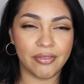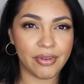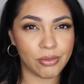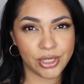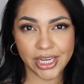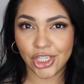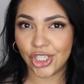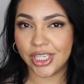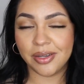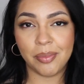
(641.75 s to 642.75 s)

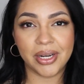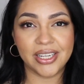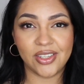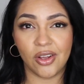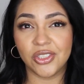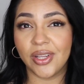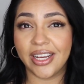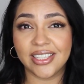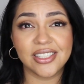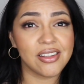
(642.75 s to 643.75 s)
foundation, but it's also
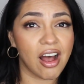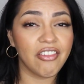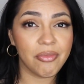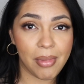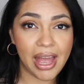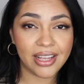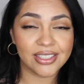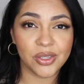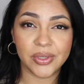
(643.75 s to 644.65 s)
like a soft matte,